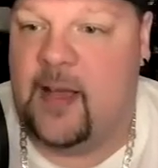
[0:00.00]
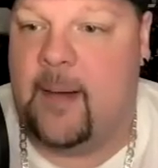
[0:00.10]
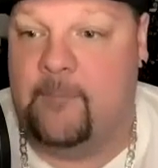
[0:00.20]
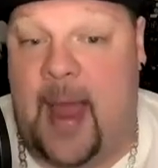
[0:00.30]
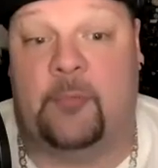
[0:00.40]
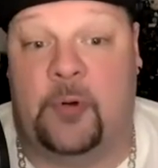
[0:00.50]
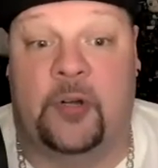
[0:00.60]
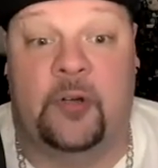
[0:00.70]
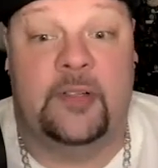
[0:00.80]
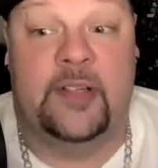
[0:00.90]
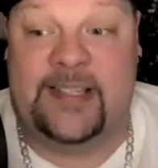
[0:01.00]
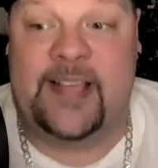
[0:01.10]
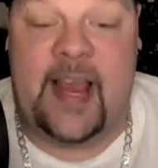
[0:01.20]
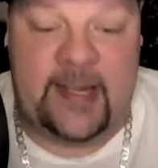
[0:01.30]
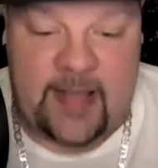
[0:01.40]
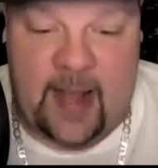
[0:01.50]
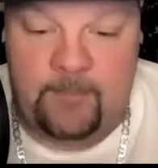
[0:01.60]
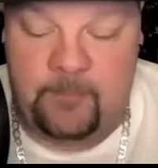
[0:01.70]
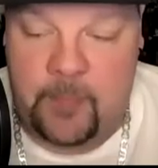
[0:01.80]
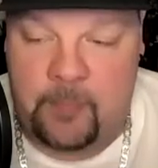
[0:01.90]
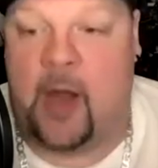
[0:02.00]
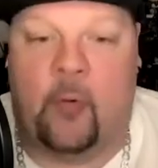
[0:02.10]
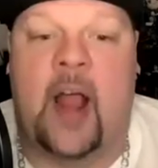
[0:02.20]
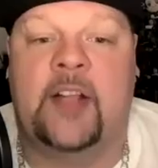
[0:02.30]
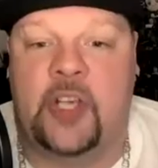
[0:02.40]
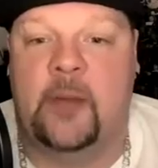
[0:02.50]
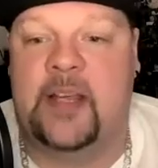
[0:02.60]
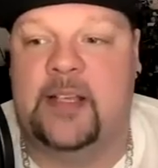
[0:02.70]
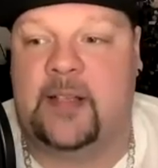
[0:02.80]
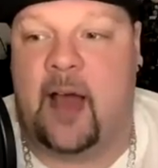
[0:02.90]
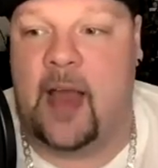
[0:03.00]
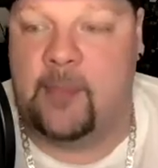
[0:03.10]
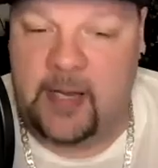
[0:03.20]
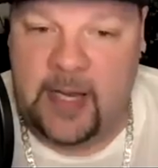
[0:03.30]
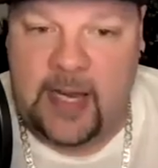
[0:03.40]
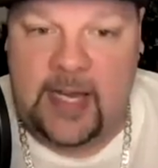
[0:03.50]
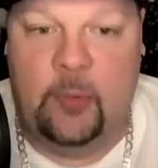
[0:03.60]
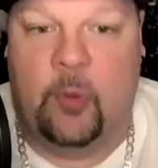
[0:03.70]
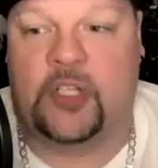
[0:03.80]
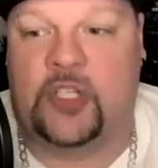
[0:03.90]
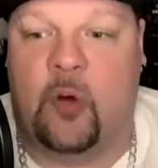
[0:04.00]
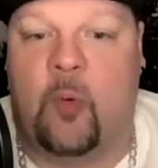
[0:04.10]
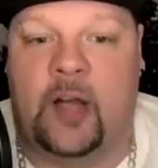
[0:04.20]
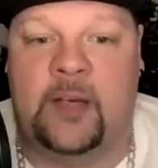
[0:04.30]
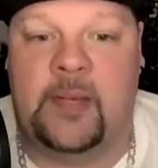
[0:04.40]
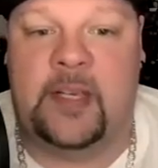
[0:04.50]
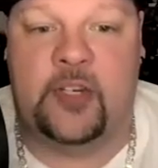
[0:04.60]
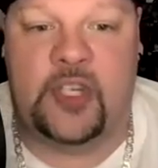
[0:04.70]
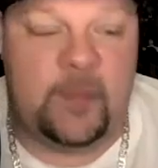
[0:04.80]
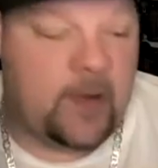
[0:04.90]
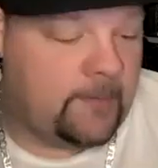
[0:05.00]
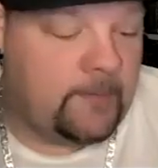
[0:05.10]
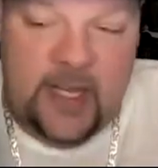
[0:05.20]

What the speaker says: Matt Riddle is saying that Battle Riot's going to be his time. He wants to go on to beat Kojima.